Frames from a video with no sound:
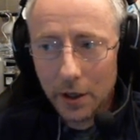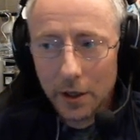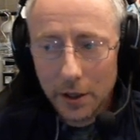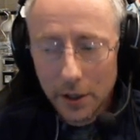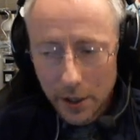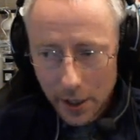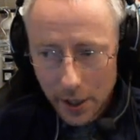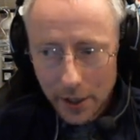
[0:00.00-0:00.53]

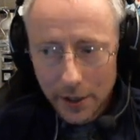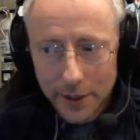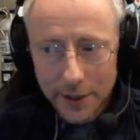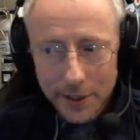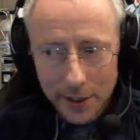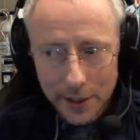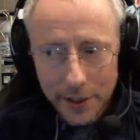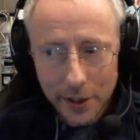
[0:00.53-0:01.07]
Yeah, in
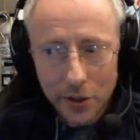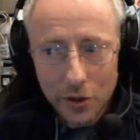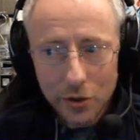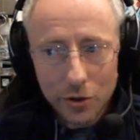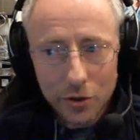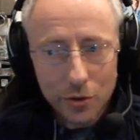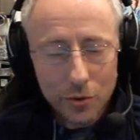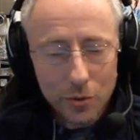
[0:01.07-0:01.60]
this league, you
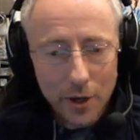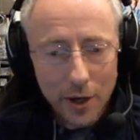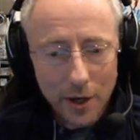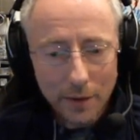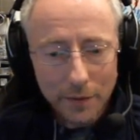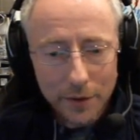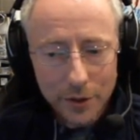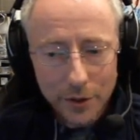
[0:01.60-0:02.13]
do
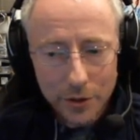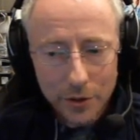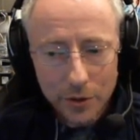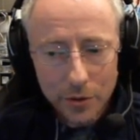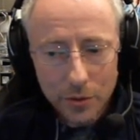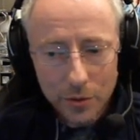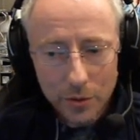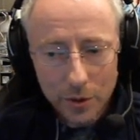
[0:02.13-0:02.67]
have
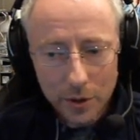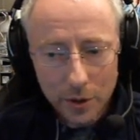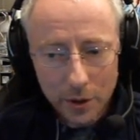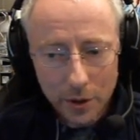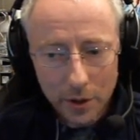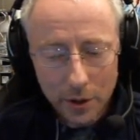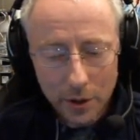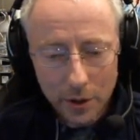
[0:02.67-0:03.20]
to
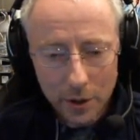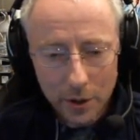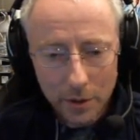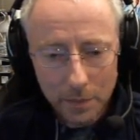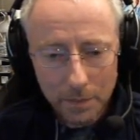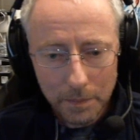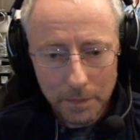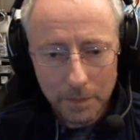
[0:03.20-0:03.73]

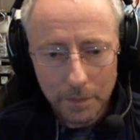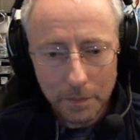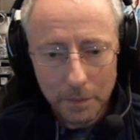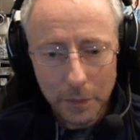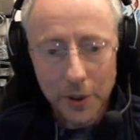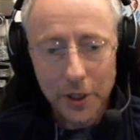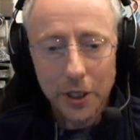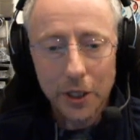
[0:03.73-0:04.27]

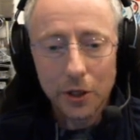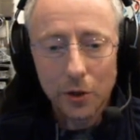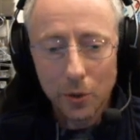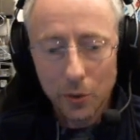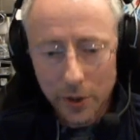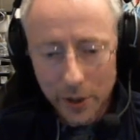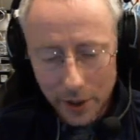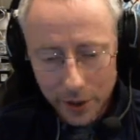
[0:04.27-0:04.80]
bring your
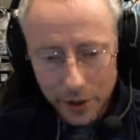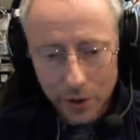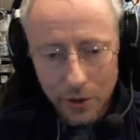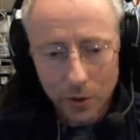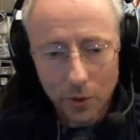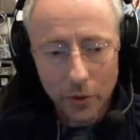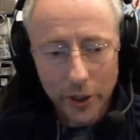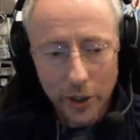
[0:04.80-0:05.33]
own decks. You can
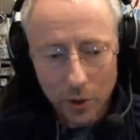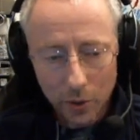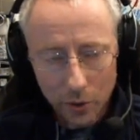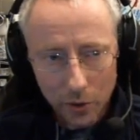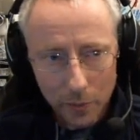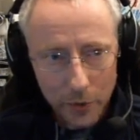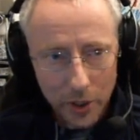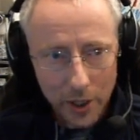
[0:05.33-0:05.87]
only own
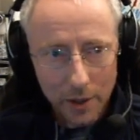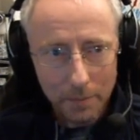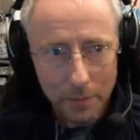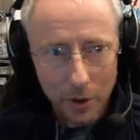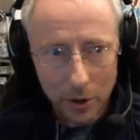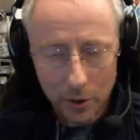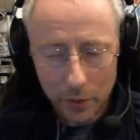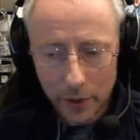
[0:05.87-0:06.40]
them. You can't
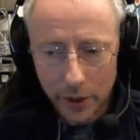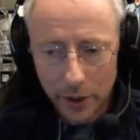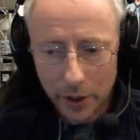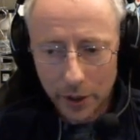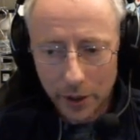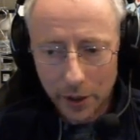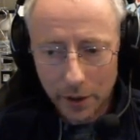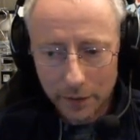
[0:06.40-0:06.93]
borrow any,
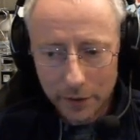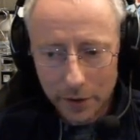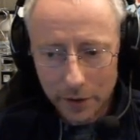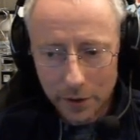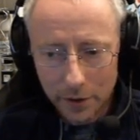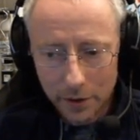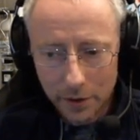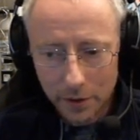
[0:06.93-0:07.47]
and you have
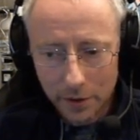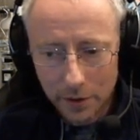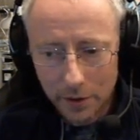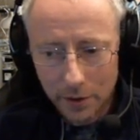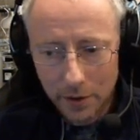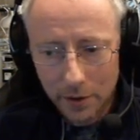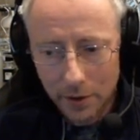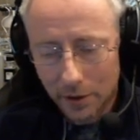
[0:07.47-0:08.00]
to,
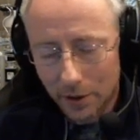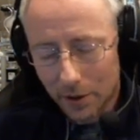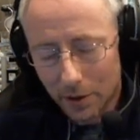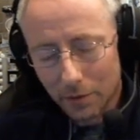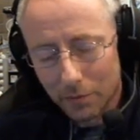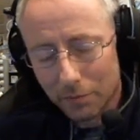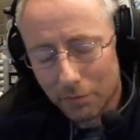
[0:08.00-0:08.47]
you know,